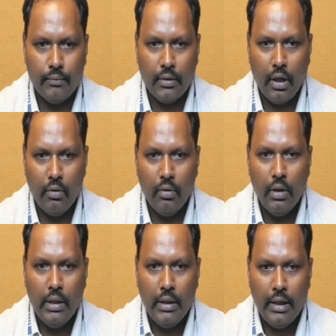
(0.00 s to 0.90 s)
Now
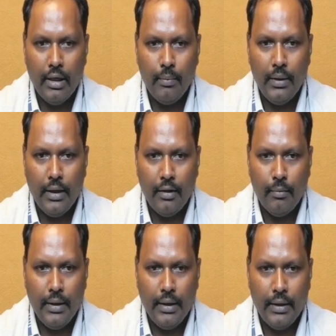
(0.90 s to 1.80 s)
AB,
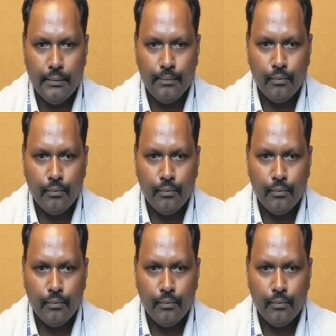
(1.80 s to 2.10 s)
ABD,